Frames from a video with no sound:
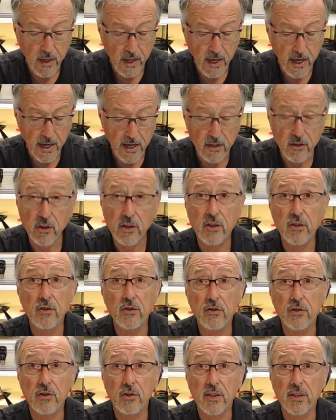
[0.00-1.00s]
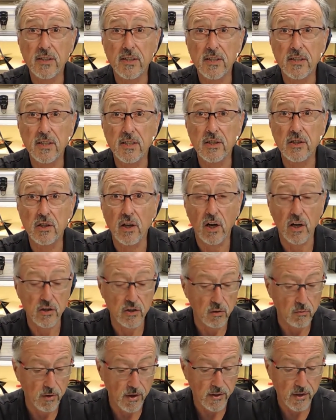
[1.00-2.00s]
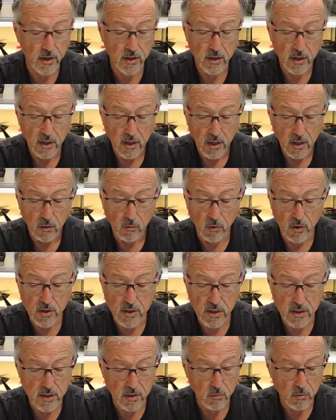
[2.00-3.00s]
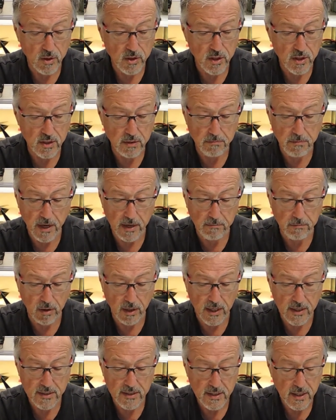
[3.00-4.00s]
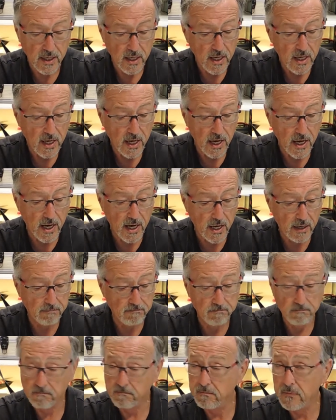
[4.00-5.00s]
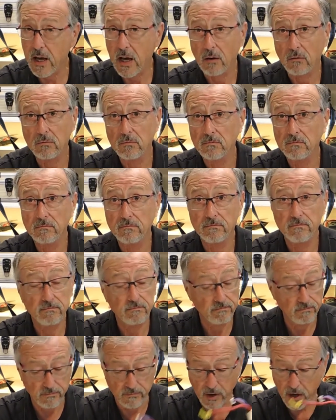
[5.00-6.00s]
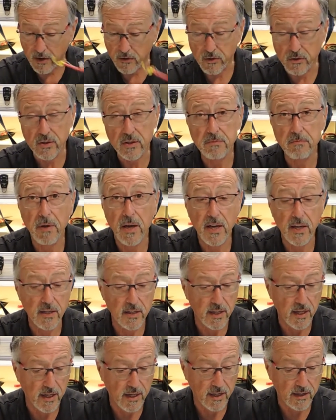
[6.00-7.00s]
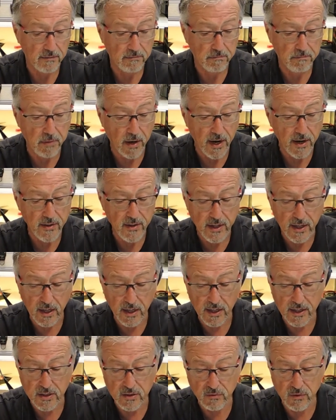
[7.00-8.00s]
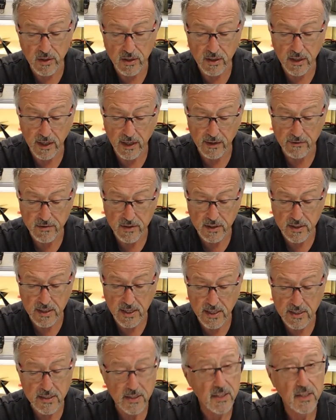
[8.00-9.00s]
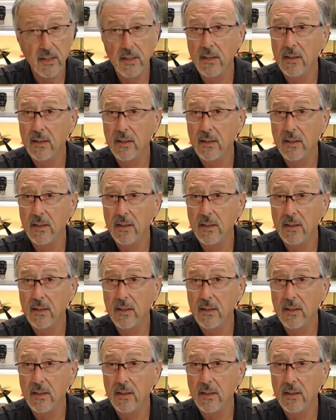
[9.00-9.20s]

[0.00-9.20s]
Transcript: and you can use your existing charger with it, which is which is a big plus. Um, now, others may uh, buy the L I H V and have success.